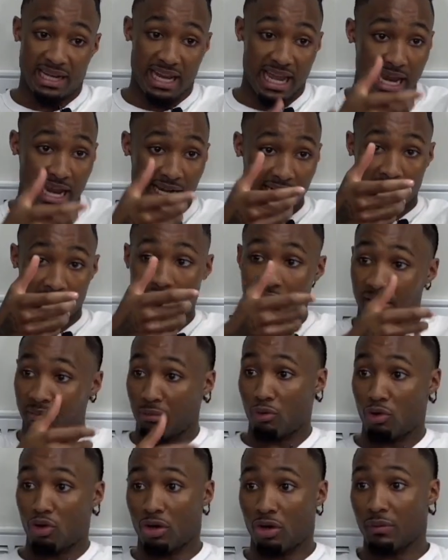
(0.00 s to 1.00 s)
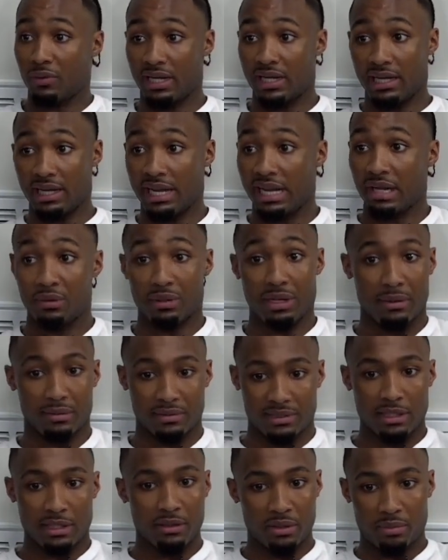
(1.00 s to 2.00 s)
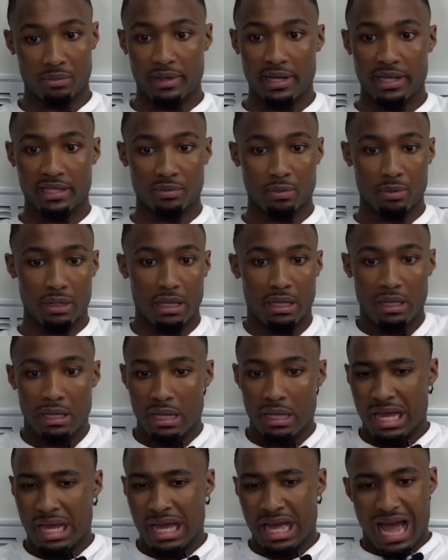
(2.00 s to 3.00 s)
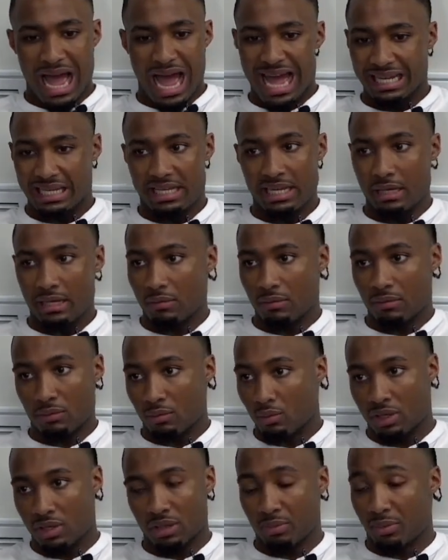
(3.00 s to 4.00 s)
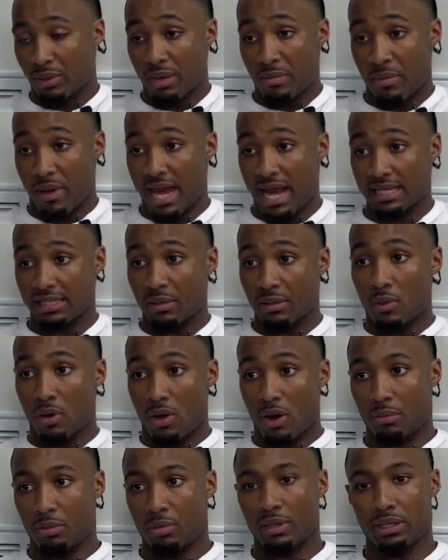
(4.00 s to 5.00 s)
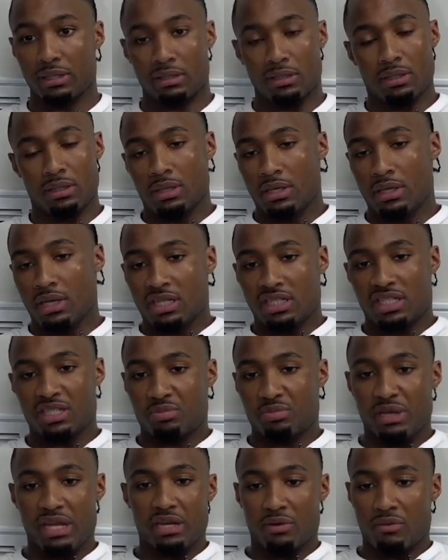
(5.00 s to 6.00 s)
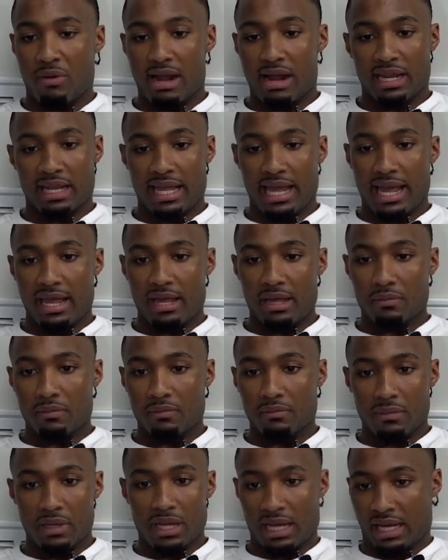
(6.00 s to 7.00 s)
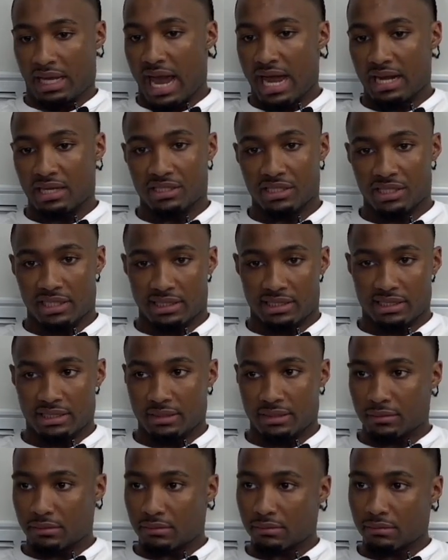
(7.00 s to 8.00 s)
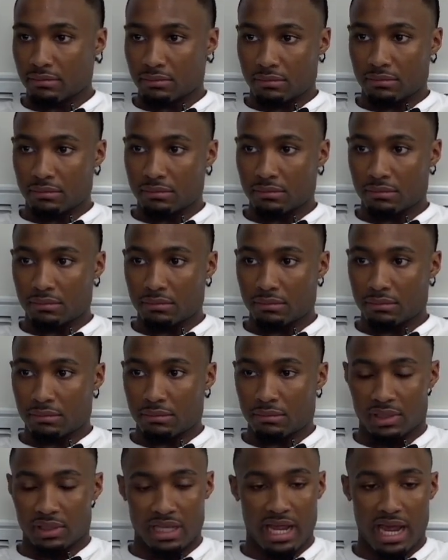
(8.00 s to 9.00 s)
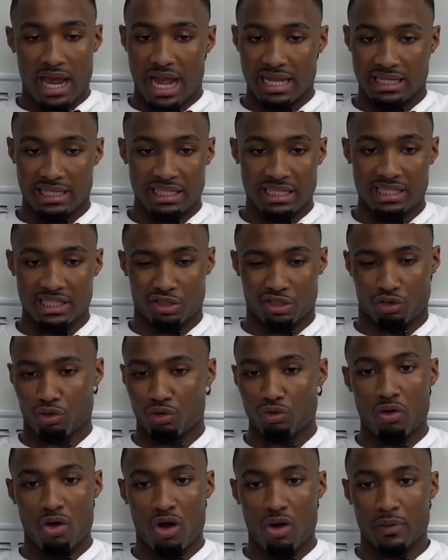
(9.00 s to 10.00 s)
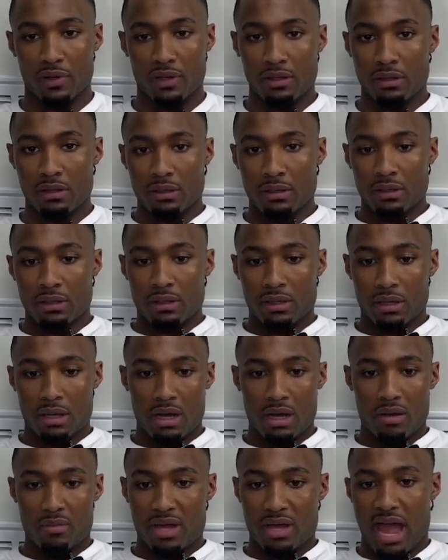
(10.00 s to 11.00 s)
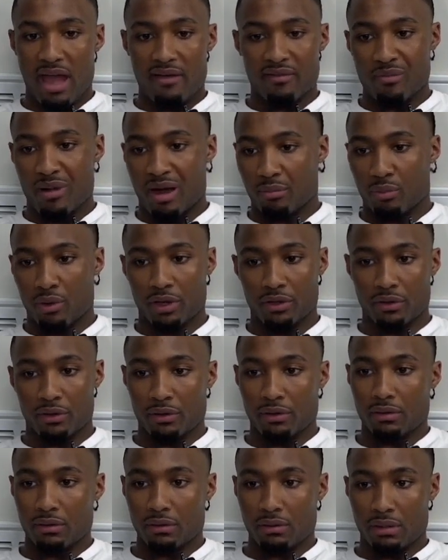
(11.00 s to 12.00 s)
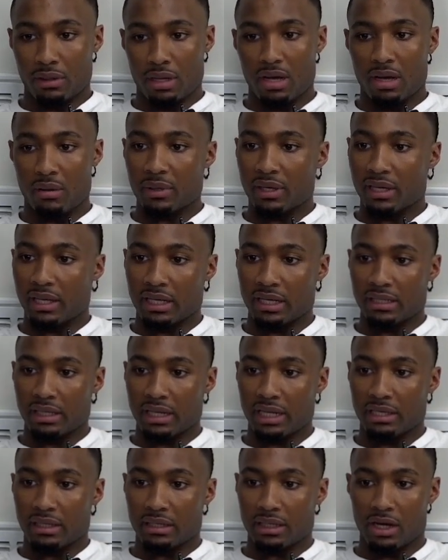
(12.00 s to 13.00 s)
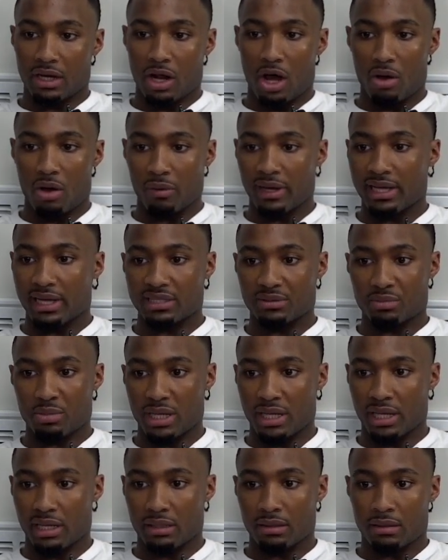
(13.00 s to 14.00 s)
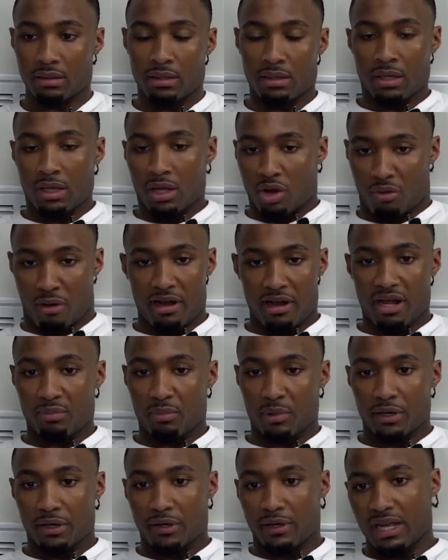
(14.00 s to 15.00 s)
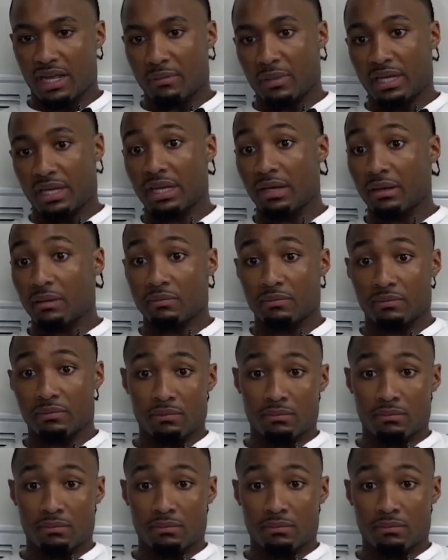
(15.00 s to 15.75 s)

dad a clipboard when he needed when I was on the bench, but I didn't want to play basketball. But just being around a game, it kind of just, it just grew on me. And having my brother and always being right up under him and him